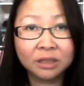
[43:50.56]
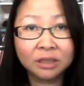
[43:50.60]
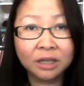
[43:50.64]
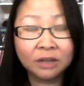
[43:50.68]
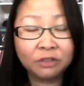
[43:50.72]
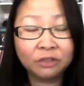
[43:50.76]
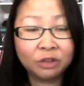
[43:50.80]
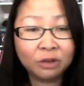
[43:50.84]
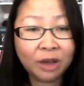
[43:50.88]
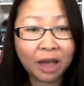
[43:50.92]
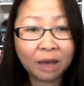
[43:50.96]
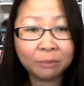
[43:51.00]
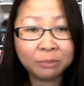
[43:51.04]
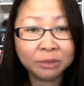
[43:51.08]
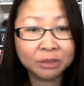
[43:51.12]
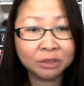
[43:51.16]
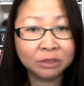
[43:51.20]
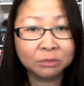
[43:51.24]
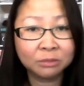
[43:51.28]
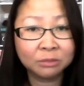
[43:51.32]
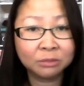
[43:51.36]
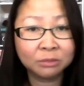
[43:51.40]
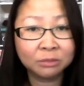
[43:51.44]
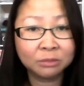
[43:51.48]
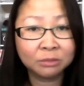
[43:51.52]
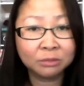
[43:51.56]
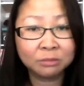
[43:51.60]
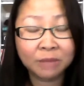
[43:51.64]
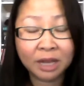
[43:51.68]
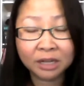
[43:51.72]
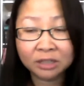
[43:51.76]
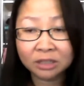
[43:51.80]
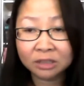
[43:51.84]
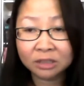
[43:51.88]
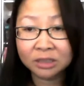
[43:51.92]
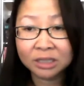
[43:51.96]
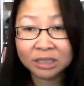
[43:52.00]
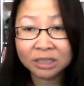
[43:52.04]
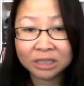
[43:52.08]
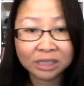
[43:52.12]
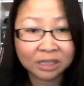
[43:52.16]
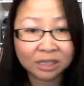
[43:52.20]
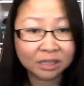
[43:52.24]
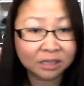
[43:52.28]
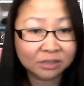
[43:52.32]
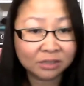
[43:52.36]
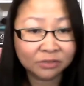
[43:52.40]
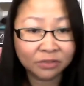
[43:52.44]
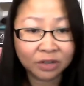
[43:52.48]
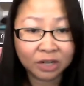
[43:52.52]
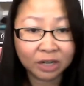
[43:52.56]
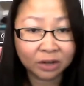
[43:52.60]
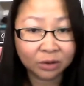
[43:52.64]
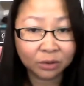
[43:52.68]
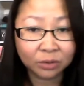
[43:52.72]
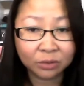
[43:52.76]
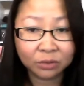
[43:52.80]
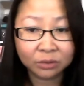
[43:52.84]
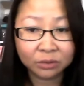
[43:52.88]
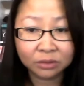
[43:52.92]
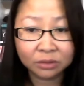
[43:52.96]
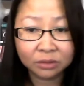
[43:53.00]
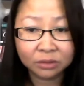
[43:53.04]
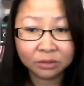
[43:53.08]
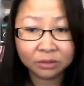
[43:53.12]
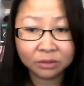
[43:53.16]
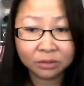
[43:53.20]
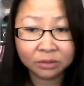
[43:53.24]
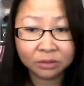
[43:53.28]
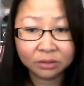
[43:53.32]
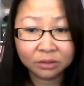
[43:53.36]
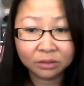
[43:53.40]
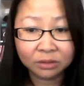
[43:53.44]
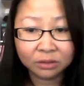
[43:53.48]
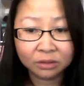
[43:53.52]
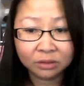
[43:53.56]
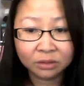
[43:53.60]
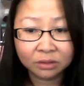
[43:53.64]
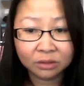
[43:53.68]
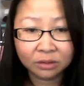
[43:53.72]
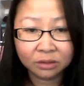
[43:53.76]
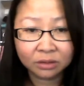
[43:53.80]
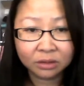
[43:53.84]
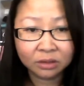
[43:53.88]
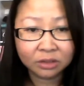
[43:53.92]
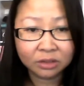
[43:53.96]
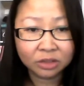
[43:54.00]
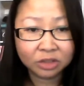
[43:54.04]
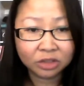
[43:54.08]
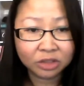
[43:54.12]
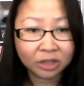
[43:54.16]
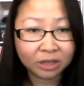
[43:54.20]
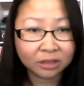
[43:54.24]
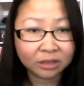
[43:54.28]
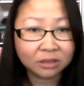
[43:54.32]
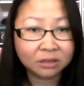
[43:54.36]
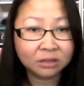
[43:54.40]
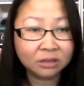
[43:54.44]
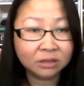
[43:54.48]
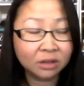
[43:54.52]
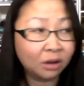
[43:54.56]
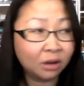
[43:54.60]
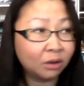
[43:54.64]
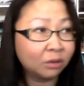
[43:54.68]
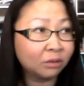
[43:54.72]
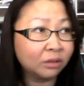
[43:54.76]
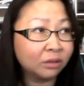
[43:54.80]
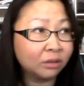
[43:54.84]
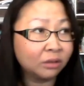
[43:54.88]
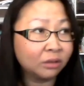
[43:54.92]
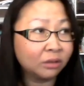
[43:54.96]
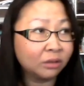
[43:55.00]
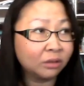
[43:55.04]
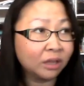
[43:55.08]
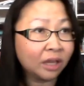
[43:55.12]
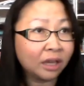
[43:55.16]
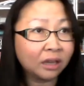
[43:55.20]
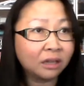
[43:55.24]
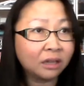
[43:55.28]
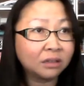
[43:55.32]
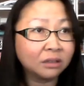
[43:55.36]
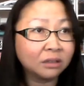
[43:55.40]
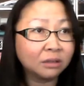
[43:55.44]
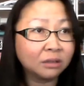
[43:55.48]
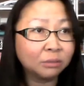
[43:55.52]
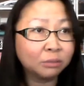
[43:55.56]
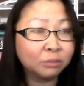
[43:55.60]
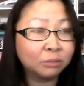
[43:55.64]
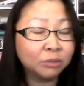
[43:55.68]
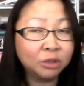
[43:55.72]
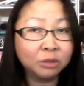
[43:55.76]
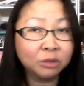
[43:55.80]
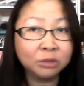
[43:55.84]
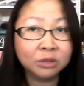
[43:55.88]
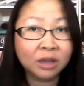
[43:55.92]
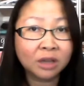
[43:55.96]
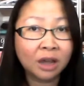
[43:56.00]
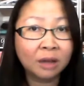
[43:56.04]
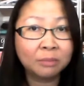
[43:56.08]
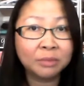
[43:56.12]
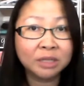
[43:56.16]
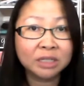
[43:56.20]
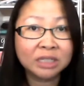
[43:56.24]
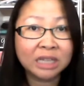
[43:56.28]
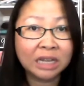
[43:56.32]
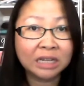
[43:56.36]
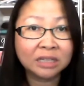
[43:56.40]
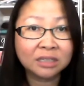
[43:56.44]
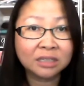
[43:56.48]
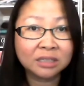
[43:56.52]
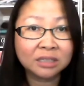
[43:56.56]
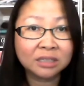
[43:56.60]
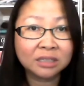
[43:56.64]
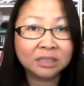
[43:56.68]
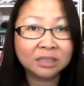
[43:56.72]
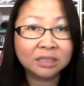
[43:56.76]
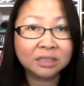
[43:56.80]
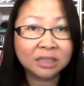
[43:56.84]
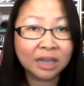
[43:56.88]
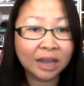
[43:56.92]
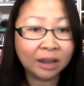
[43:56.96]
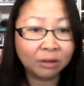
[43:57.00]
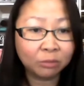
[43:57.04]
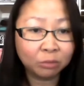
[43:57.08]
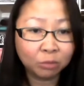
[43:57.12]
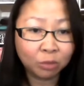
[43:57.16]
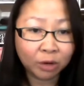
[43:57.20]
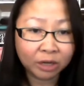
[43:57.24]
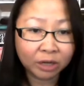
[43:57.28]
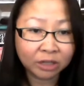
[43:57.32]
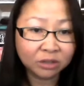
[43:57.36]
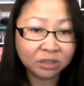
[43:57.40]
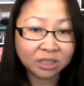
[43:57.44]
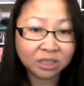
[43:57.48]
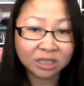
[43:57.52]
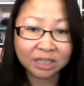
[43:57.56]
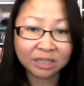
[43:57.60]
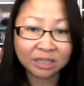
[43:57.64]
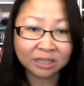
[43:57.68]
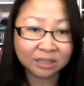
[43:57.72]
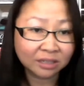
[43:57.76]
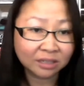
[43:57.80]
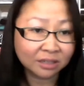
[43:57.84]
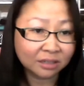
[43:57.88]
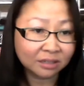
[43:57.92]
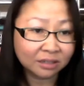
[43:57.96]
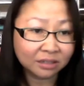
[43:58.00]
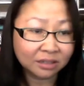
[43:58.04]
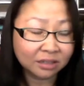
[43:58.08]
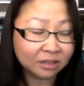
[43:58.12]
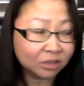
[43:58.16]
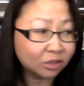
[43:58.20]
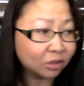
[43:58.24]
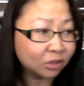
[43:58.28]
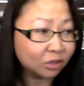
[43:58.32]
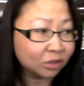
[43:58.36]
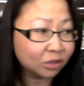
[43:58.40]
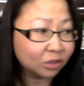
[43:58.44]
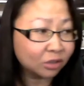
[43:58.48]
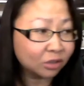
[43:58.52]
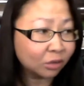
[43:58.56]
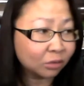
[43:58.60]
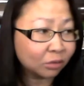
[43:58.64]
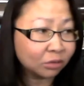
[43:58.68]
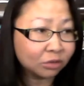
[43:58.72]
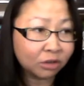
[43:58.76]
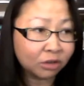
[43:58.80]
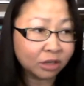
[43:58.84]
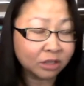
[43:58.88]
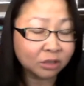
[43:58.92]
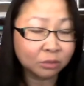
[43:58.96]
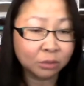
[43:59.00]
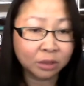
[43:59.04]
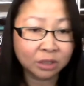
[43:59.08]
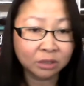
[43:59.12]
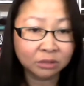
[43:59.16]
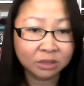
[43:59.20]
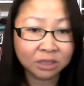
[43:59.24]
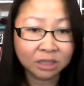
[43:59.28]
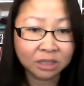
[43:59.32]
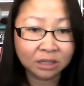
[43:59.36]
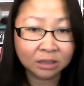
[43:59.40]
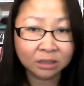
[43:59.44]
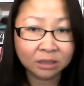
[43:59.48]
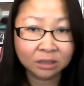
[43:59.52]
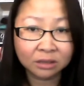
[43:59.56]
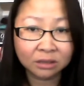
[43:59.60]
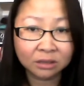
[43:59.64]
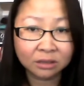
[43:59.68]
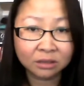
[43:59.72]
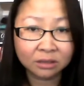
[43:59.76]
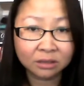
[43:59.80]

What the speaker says: if you happen to magically see this video, just know that use common sense, and what you see isn't, don't trust what you see.